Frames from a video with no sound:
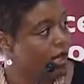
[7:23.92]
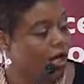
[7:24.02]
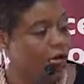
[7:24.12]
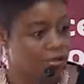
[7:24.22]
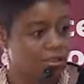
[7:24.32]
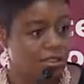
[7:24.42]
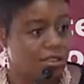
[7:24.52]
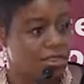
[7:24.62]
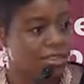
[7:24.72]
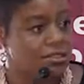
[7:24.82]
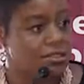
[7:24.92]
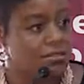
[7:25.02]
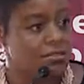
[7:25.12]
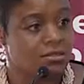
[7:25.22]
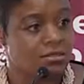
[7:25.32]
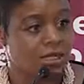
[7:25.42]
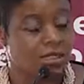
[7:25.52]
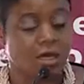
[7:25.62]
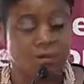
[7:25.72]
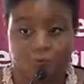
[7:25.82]
Our lenders,
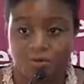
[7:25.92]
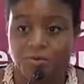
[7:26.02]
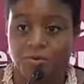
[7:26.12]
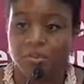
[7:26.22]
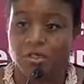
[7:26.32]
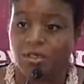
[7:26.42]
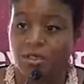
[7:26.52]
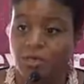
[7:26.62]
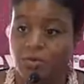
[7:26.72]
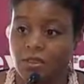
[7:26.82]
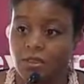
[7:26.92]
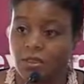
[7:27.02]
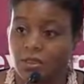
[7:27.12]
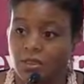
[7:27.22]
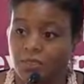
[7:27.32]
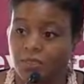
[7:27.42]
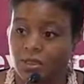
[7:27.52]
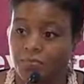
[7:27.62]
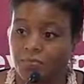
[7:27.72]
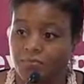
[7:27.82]
our borrowers are in the
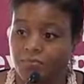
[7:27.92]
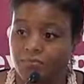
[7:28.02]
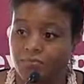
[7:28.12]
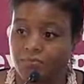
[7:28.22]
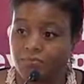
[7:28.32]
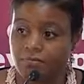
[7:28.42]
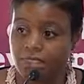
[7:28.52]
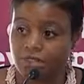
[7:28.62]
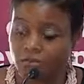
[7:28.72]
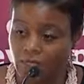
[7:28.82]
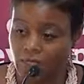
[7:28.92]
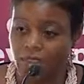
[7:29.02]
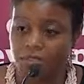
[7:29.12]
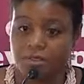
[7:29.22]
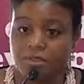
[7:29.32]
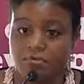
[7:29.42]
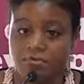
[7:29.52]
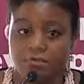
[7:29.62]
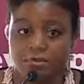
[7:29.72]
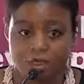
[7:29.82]
Douala area.
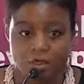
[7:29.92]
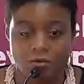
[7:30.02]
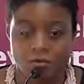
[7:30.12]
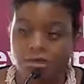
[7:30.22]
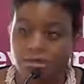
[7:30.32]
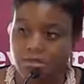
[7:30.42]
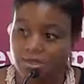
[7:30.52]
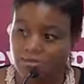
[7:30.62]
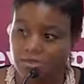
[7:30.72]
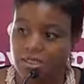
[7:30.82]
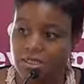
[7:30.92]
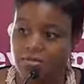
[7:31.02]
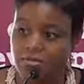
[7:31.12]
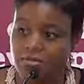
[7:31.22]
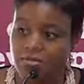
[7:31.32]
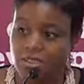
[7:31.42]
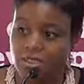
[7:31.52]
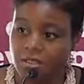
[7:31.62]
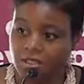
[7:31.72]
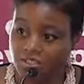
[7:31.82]
They're wholesalers, they're retailers,
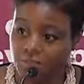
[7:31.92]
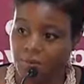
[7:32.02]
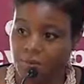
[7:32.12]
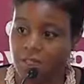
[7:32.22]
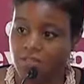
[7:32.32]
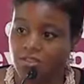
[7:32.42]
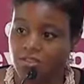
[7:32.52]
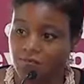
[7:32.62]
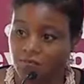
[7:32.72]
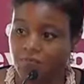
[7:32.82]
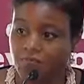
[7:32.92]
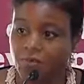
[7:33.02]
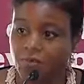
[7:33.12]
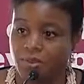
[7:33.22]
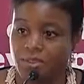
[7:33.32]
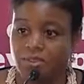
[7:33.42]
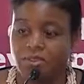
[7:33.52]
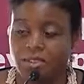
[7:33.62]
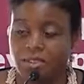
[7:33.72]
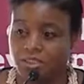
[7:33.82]
they're shipping agents, freight
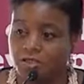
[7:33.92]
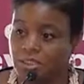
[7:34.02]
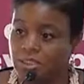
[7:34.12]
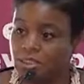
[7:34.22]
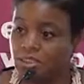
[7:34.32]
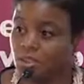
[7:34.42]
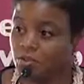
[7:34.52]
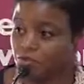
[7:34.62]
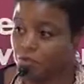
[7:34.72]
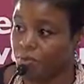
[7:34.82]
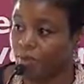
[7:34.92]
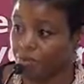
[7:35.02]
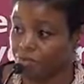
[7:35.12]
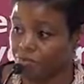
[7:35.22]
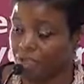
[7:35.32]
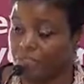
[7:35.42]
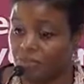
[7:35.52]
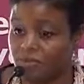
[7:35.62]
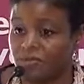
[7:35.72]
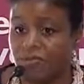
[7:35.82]
forwarders. They usually need loans for about 3
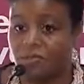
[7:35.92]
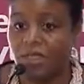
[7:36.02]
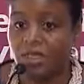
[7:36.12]
months.